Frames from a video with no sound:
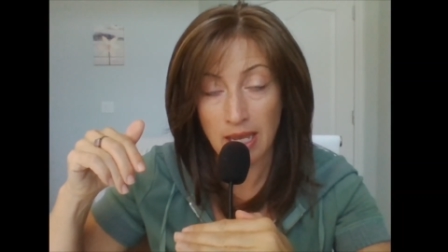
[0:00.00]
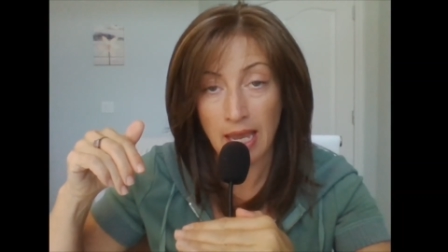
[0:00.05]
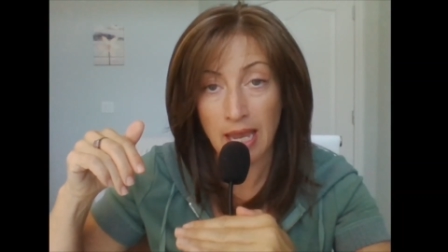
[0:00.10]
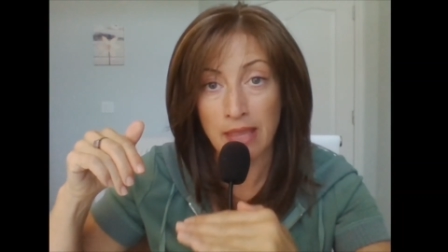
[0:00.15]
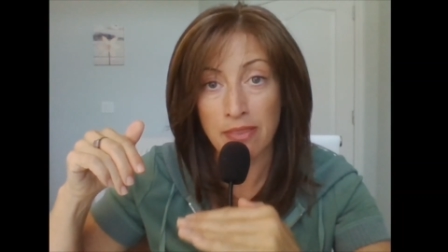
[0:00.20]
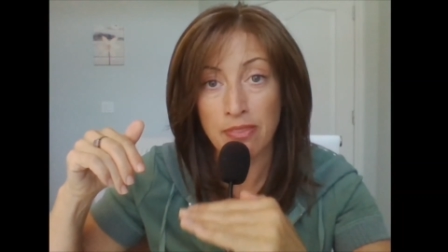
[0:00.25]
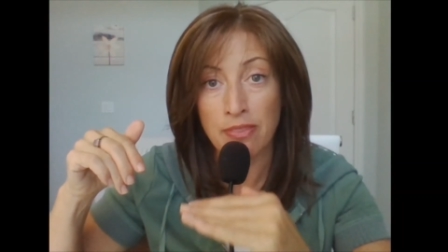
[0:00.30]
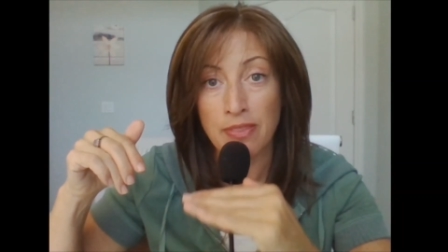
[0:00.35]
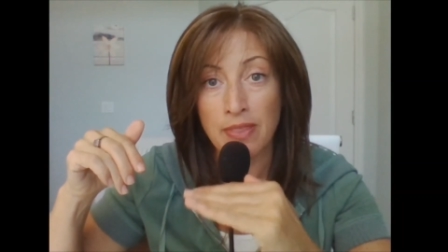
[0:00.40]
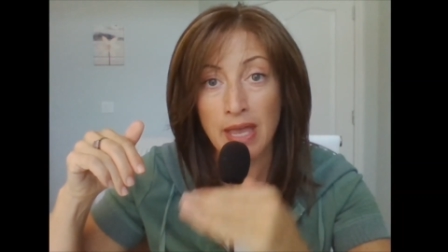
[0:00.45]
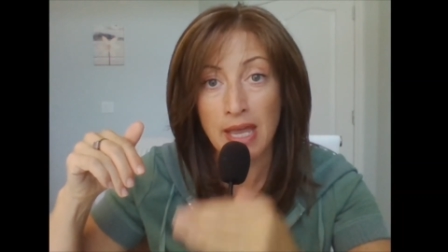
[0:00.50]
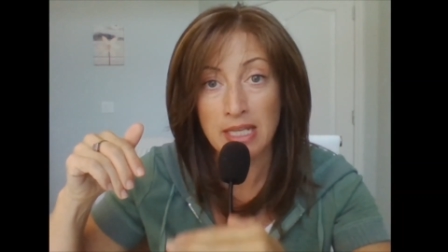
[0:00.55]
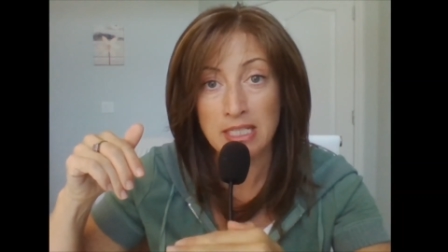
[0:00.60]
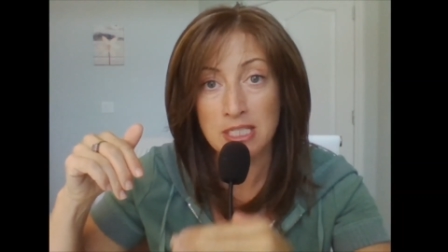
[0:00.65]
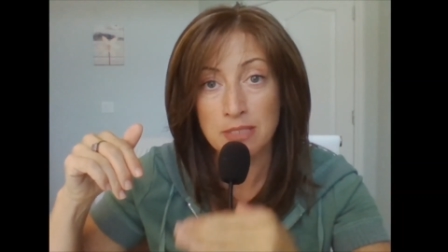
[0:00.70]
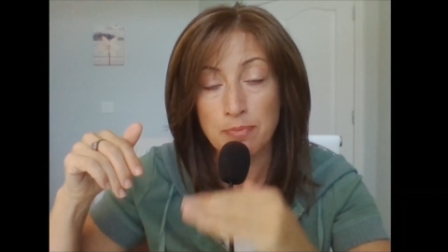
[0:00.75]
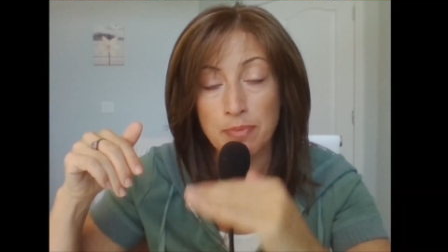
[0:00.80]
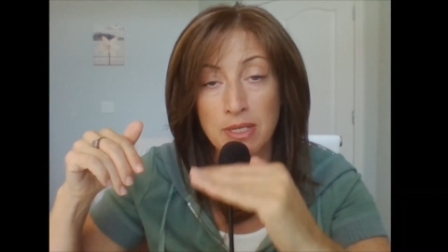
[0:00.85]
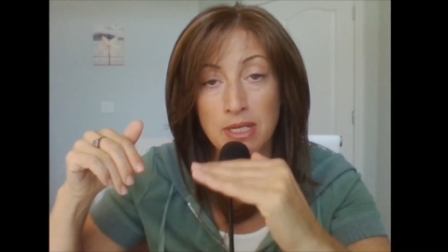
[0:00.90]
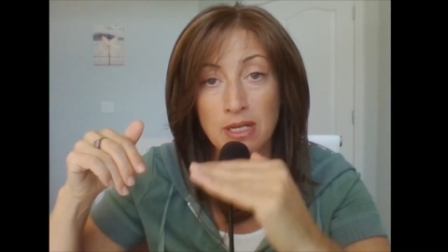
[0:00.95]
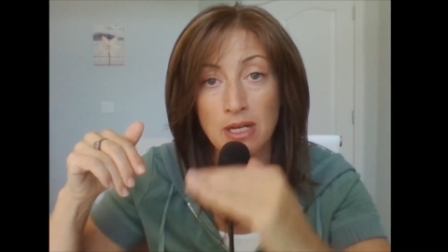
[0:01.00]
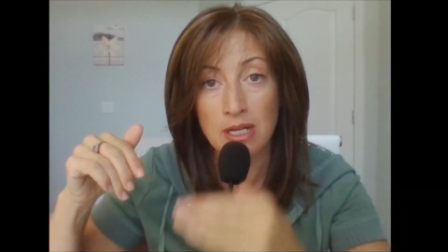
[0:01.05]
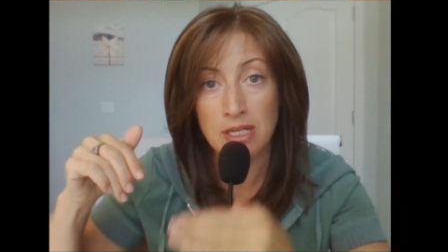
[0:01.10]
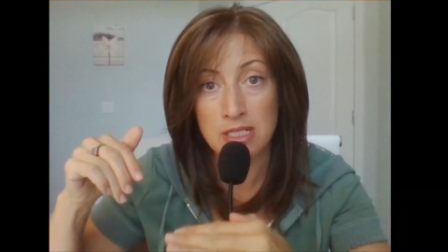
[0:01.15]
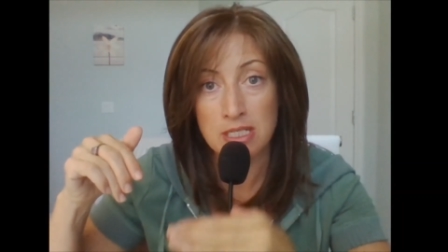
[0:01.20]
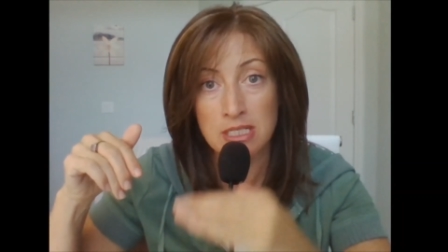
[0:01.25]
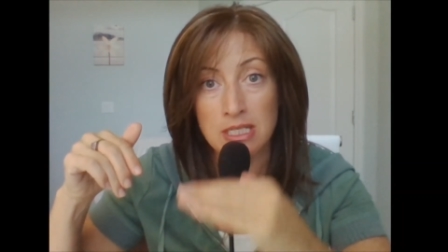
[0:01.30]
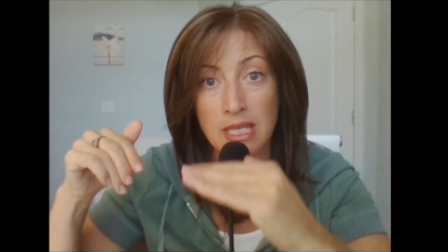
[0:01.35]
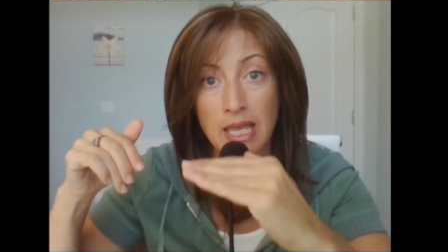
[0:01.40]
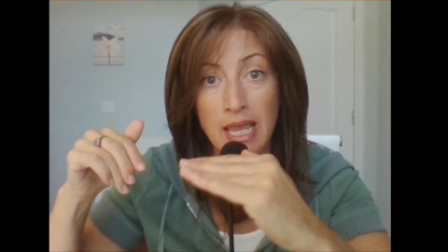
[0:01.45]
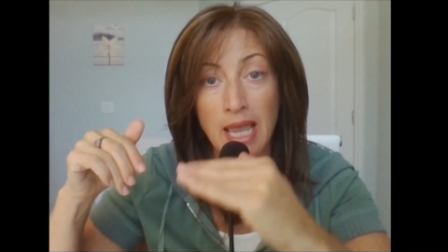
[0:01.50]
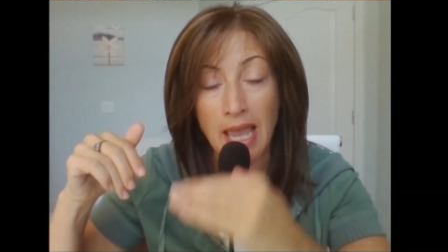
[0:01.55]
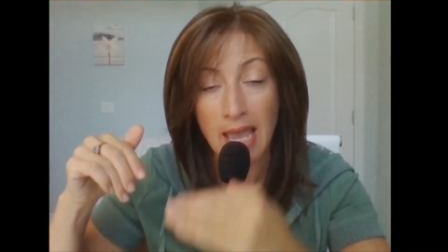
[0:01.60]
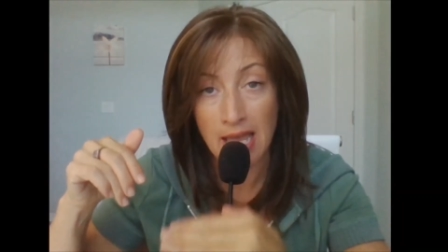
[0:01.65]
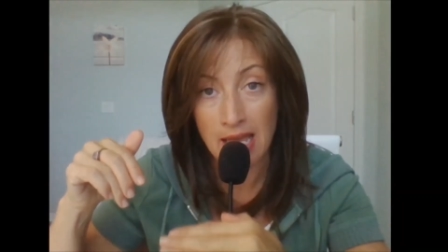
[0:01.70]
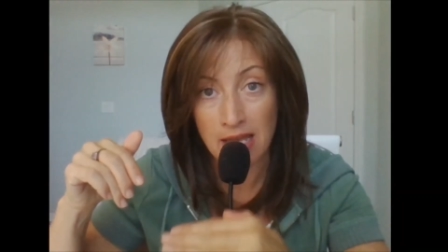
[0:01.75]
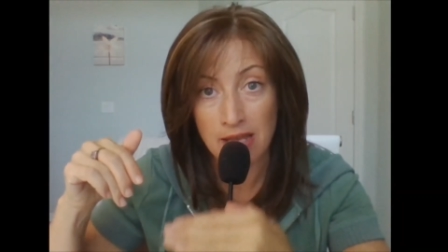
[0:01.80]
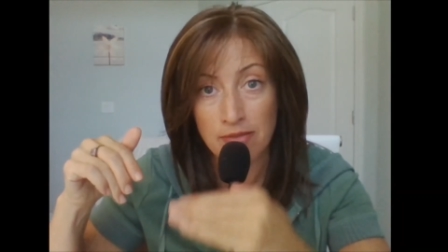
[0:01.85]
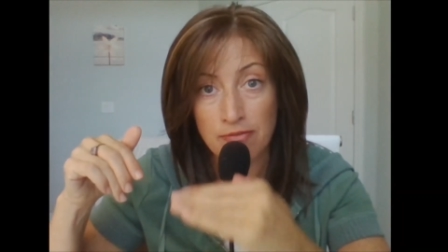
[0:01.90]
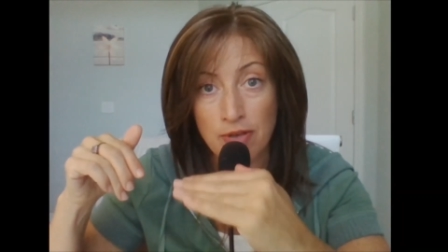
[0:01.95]
and that's because they
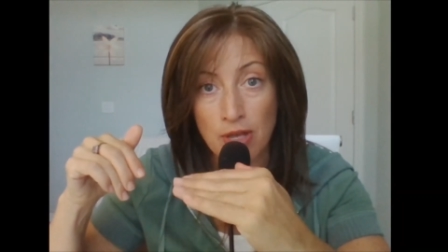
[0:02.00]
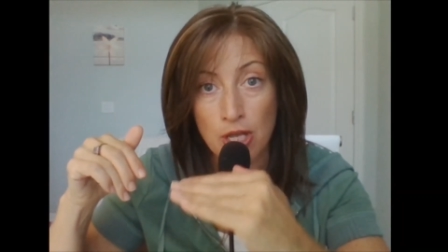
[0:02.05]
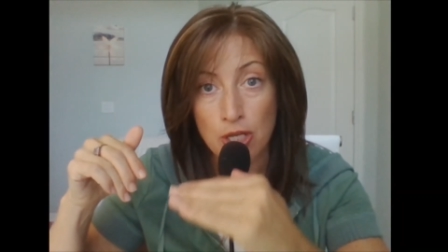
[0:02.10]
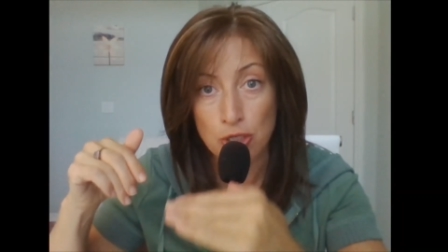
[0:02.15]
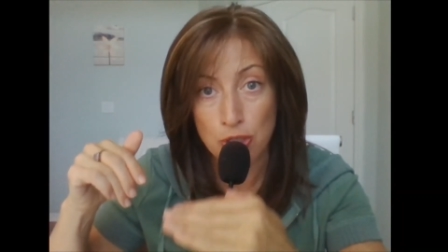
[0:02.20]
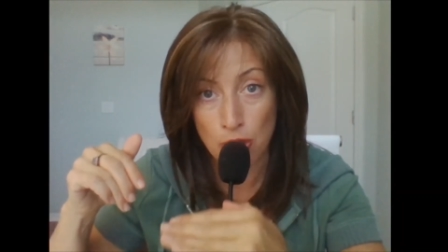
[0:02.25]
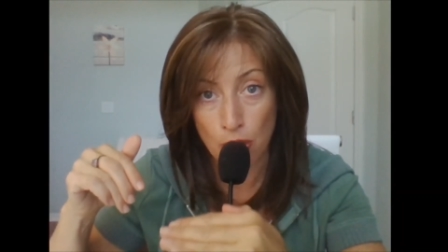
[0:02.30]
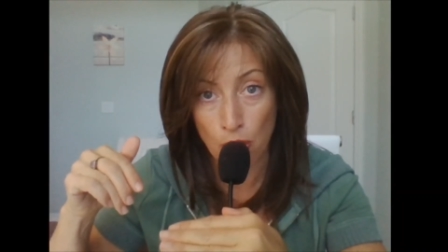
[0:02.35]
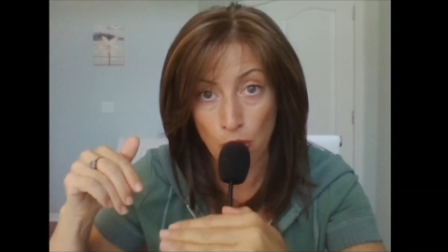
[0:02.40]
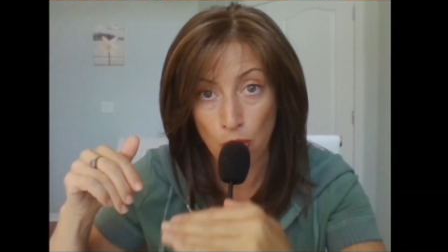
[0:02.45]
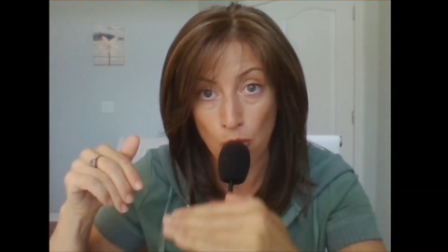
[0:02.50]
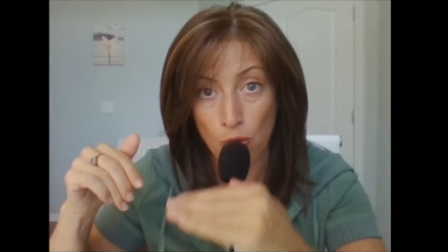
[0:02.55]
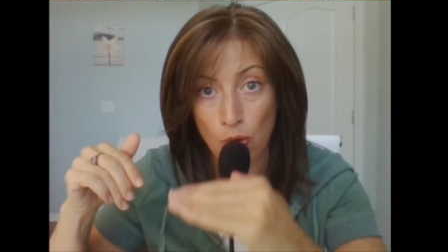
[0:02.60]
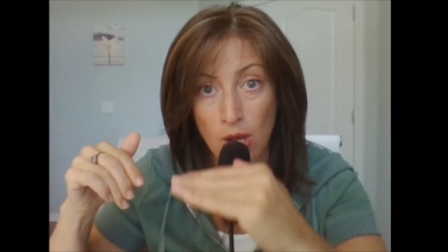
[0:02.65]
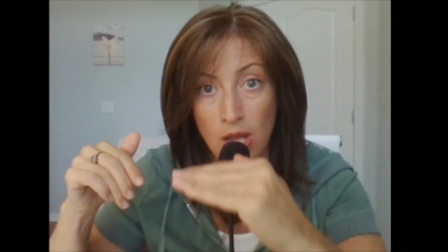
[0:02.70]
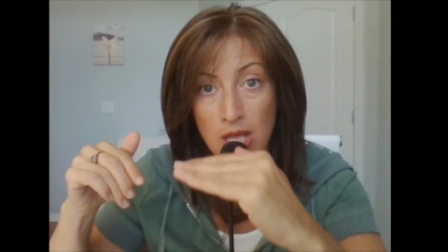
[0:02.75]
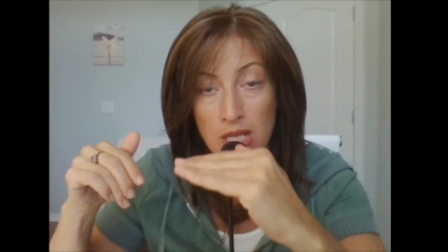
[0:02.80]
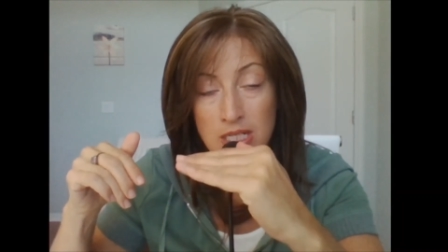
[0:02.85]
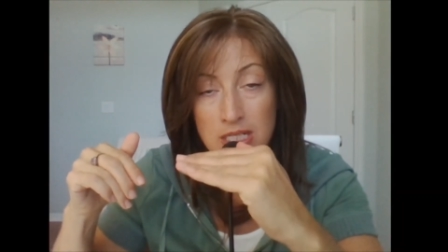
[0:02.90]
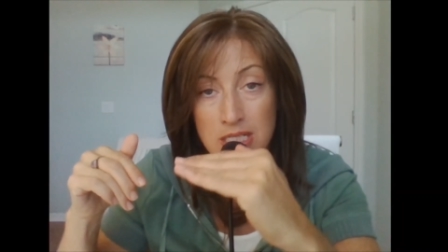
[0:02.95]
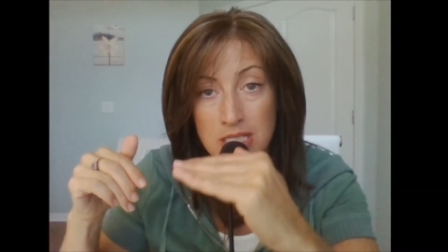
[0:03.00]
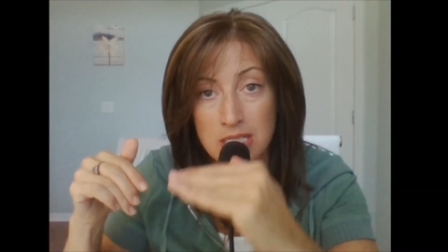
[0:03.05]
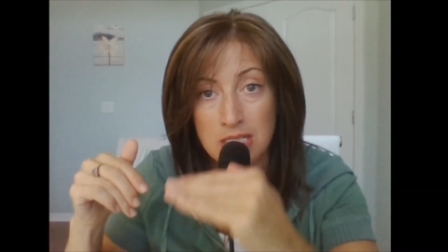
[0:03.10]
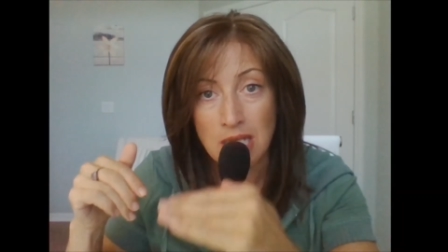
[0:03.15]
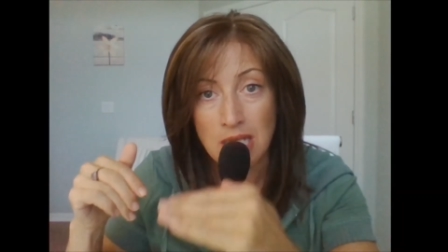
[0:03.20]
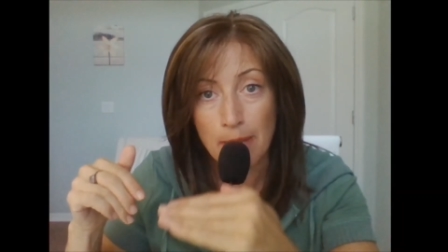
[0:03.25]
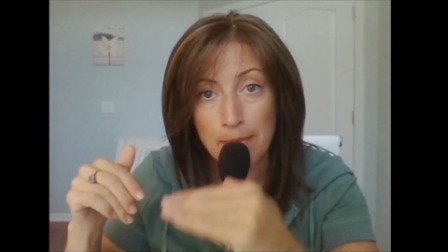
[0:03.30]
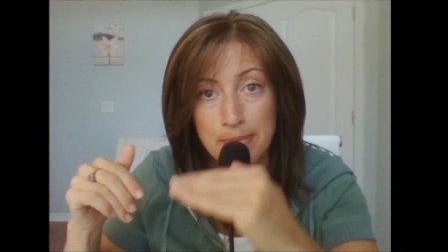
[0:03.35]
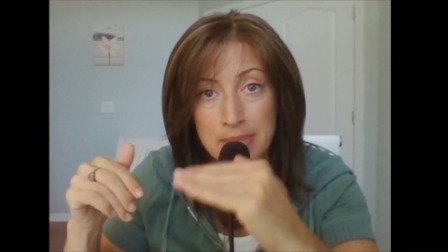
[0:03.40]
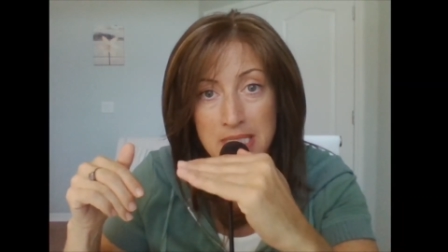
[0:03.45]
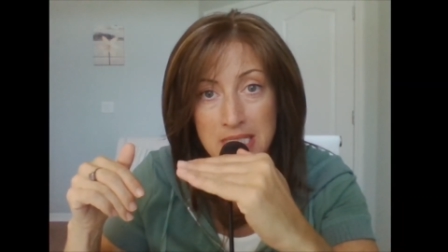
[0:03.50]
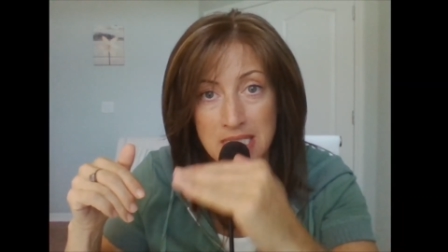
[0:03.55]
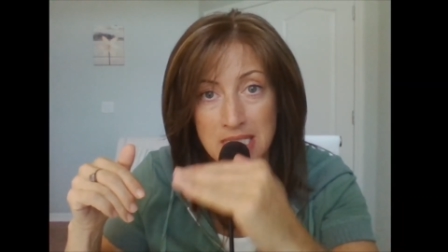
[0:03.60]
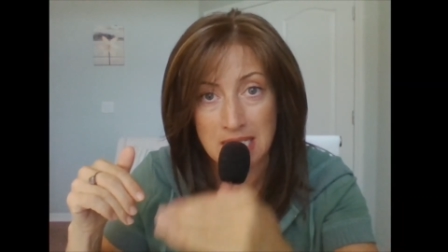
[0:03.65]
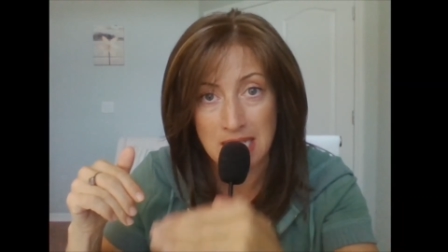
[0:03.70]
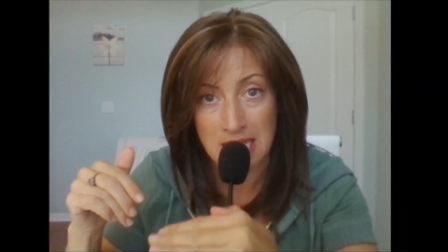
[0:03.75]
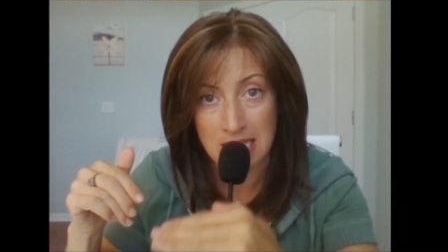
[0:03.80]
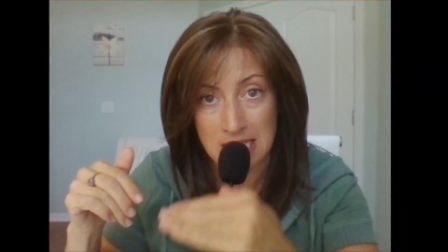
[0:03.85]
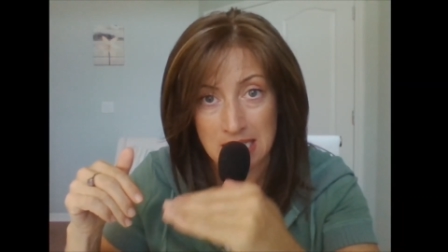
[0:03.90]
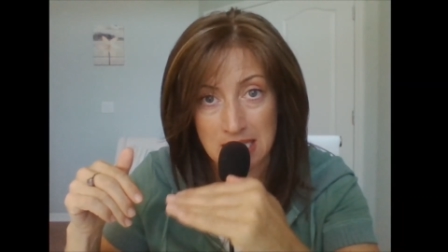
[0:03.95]
have no
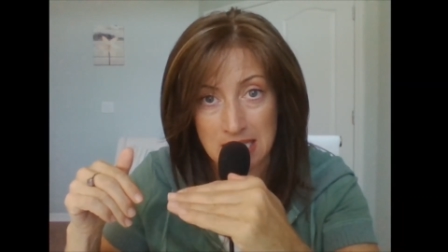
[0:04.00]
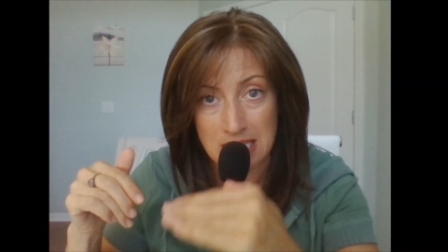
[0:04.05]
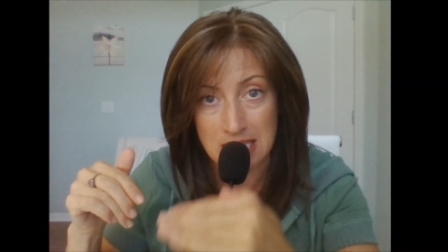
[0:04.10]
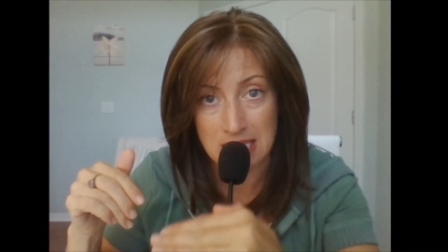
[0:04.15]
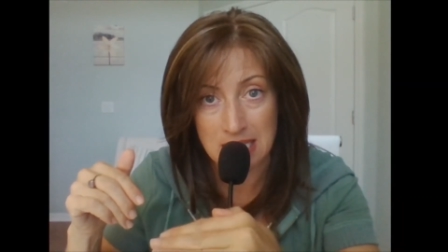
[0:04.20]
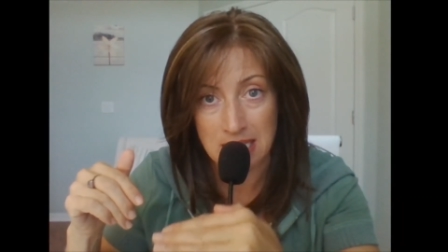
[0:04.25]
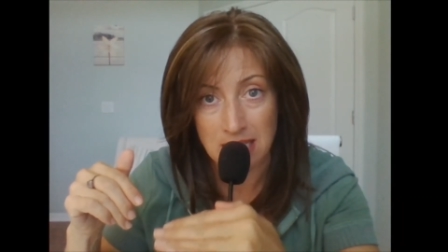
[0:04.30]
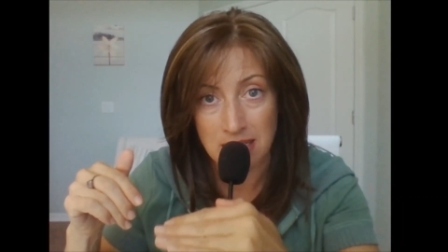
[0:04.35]
substance.